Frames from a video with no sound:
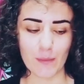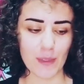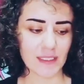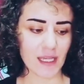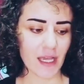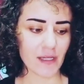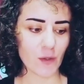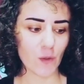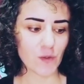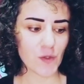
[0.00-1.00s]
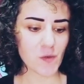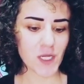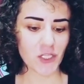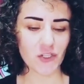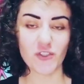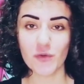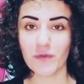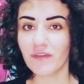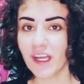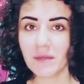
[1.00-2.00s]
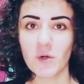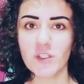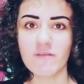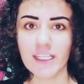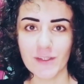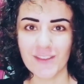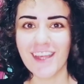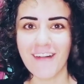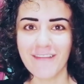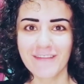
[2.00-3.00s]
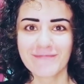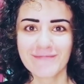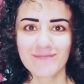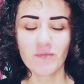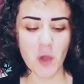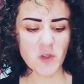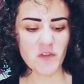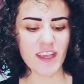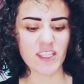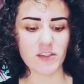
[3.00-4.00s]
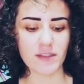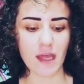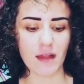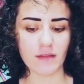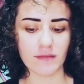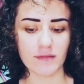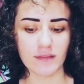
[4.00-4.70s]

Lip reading: but I also need you to fucking motivate yourself. Motivate yourself.